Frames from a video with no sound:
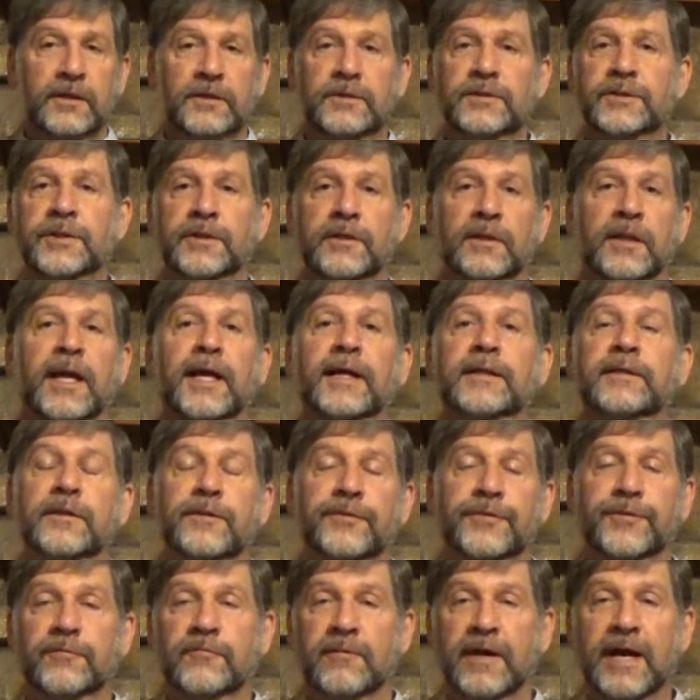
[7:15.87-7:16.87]
Do you
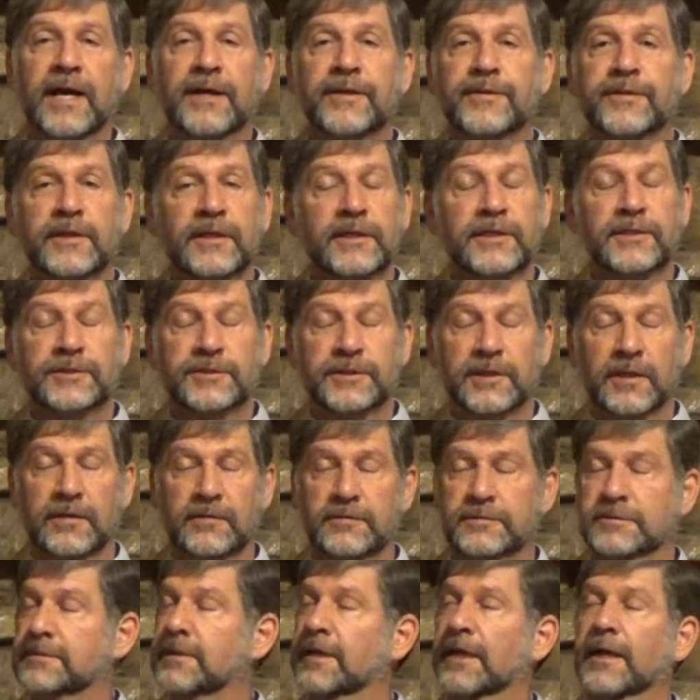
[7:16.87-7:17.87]
like the wrath that he
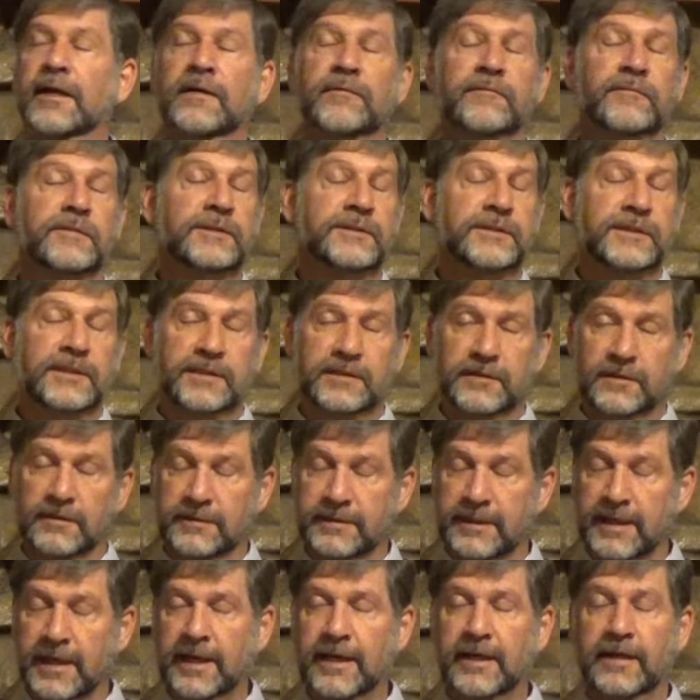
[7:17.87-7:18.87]
shows every single
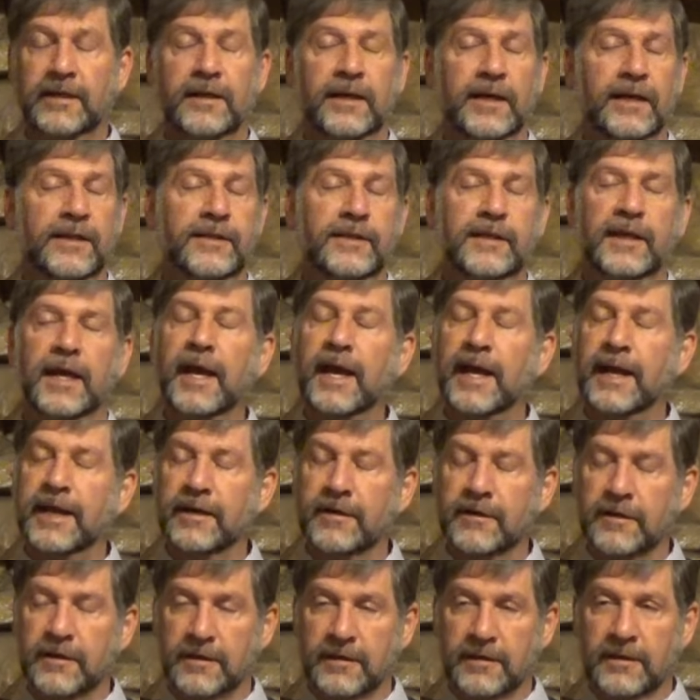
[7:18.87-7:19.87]
day, and the
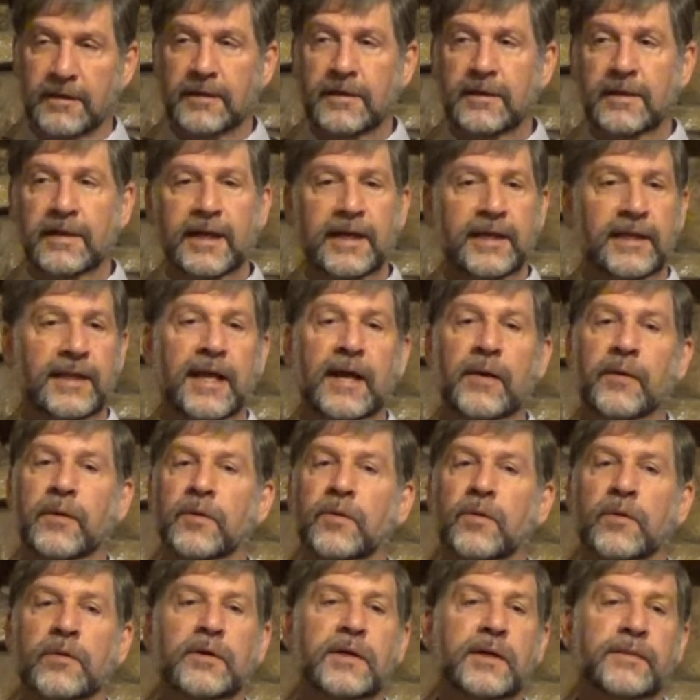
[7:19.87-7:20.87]
anger, and how it
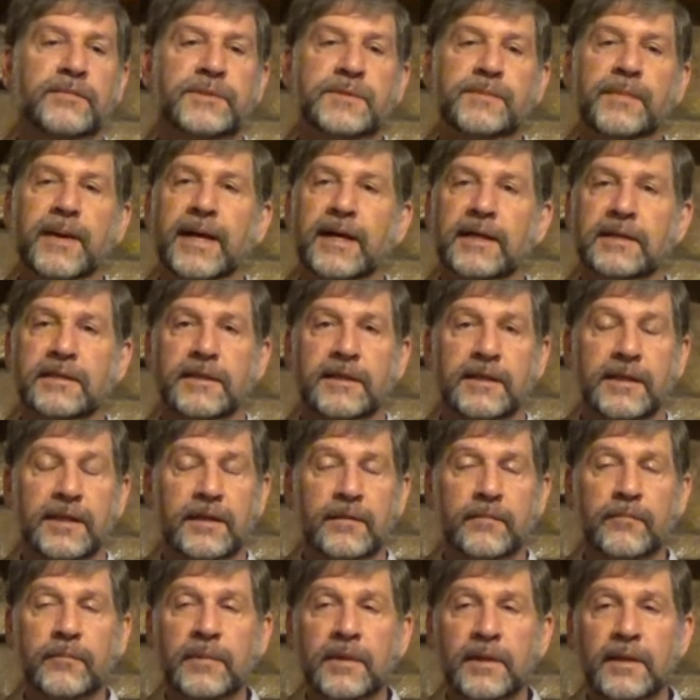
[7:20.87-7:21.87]
all comes back to
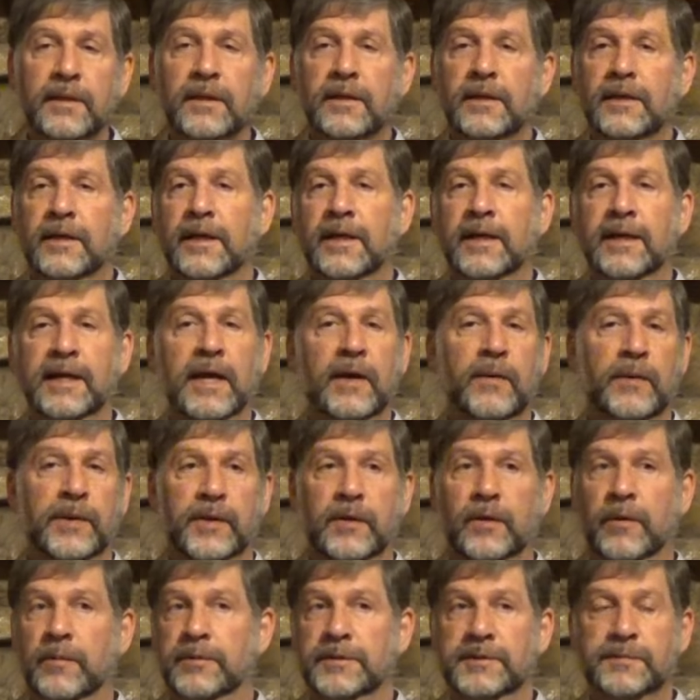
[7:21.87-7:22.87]
him, and how he
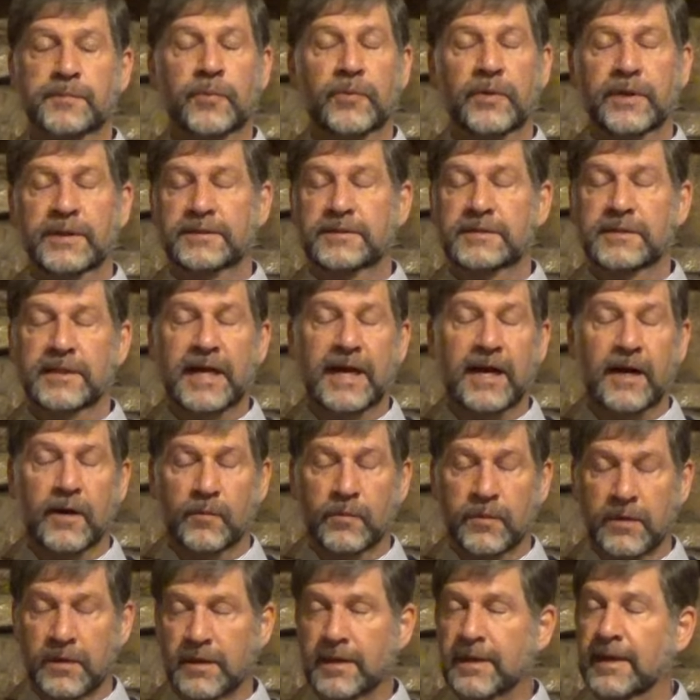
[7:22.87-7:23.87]
always points it
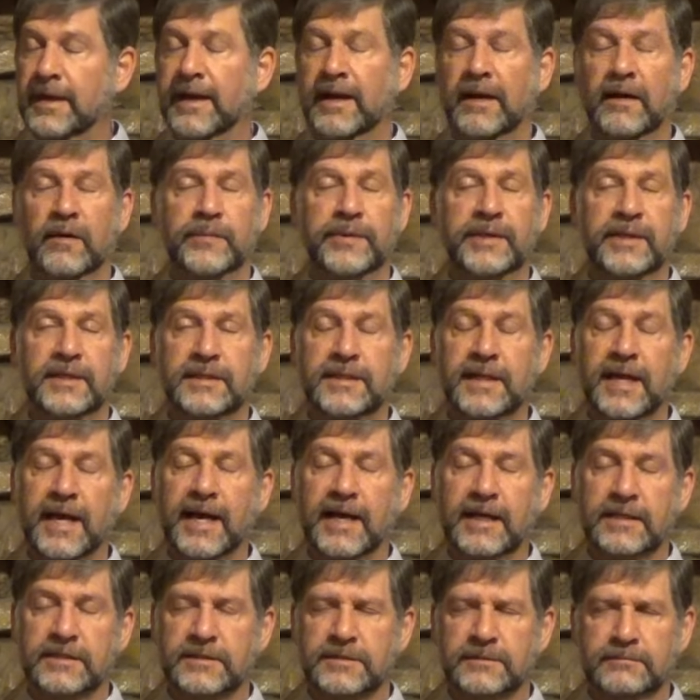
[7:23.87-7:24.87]
outward, and how he
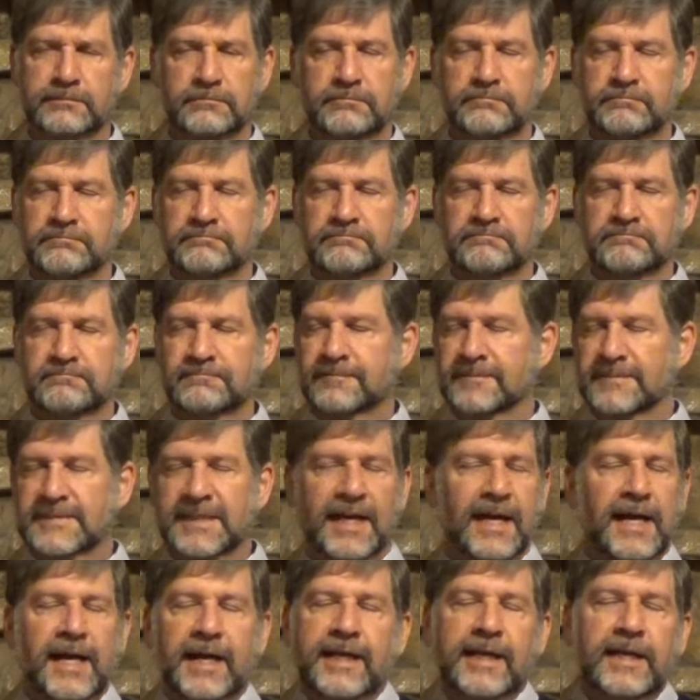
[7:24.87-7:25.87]
attacks?
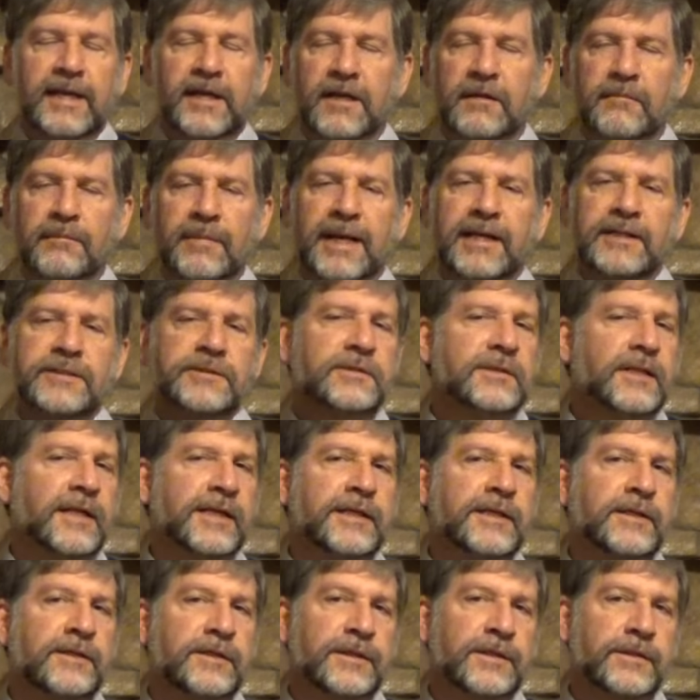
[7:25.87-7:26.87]
I can't imagine that
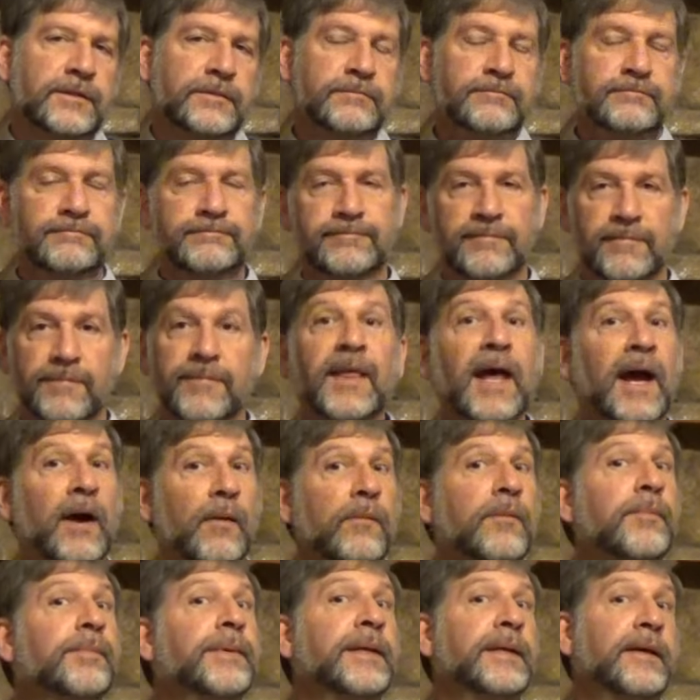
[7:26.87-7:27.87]
you do. That
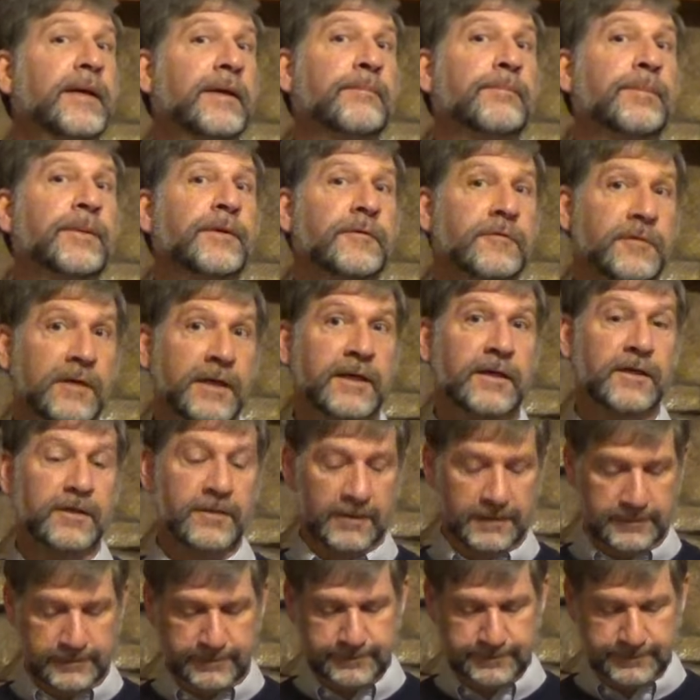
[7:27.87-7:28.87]
would be
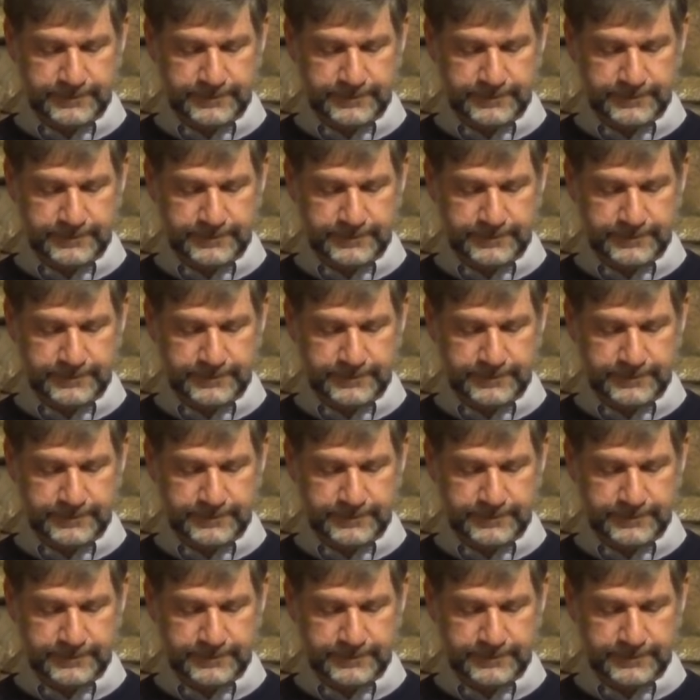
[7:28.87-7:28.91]
hypocritical.